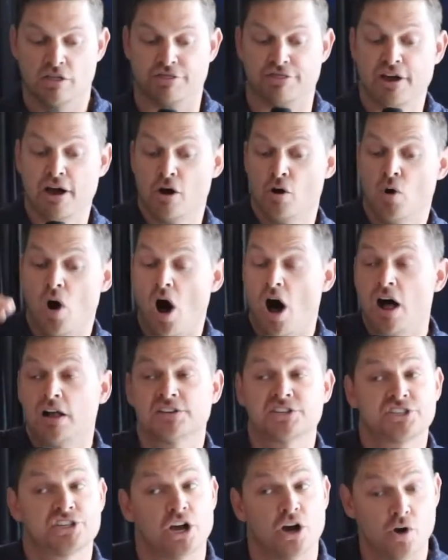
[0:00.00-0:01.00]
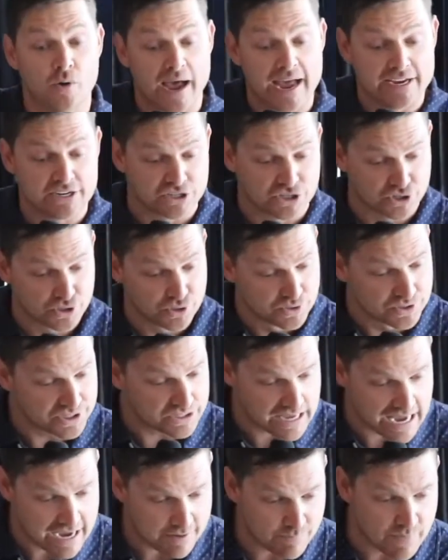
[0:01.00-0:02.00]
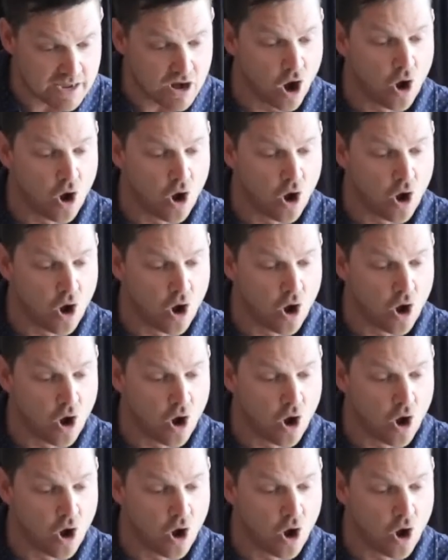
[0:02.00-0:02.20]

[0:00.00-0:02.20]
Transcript: though also a true statement,